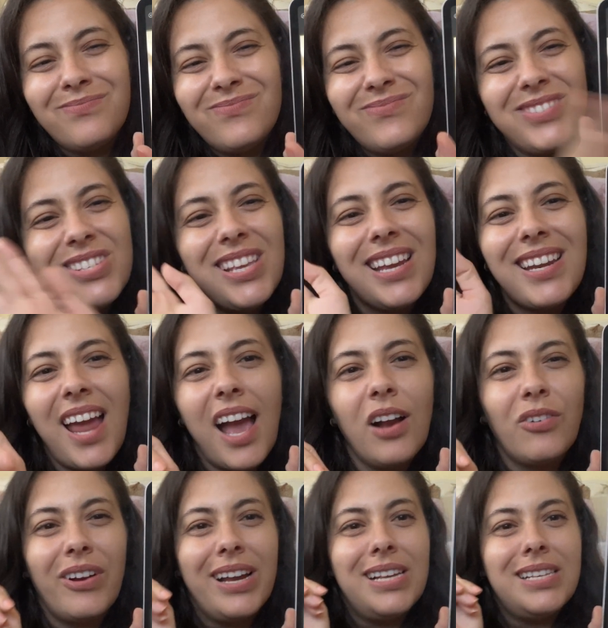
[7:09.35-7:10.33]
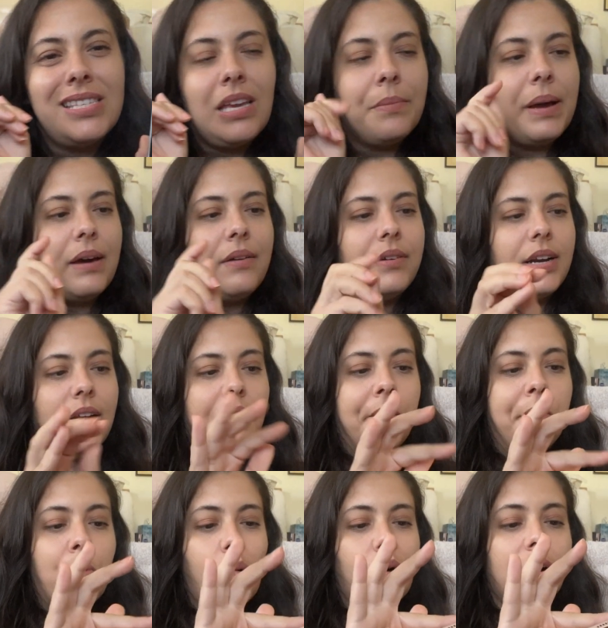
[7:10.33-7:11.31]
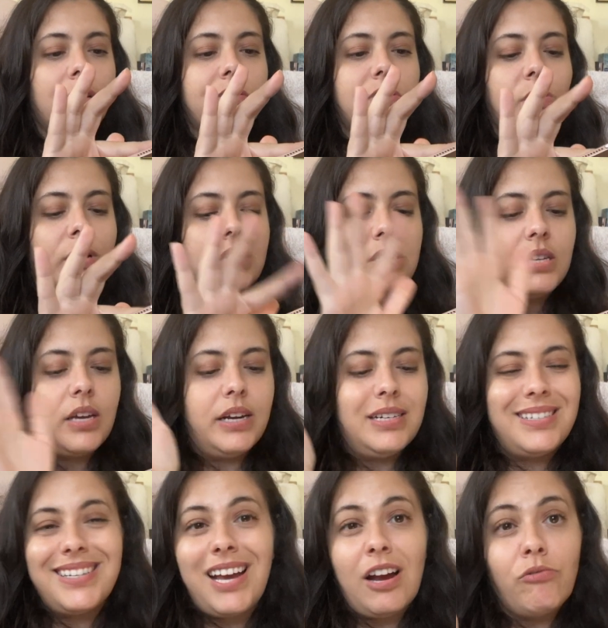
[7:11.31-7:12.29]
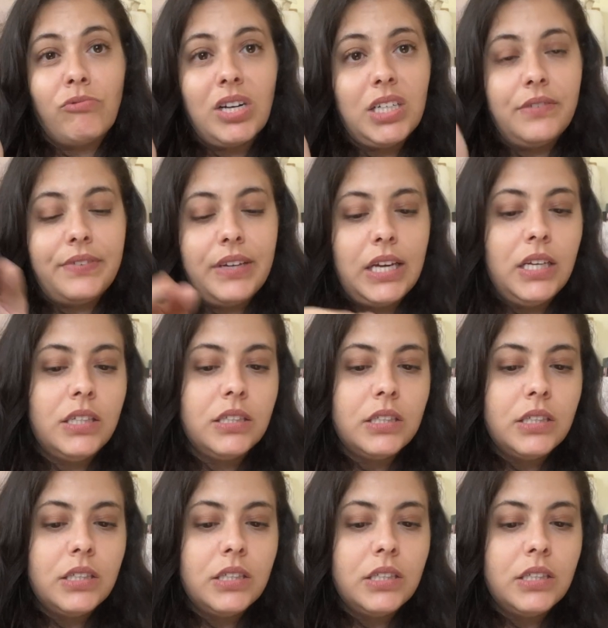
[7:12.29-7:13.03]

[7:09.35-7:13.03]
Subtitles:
Just like not crazy about it anymore, so I decided to get rid of it,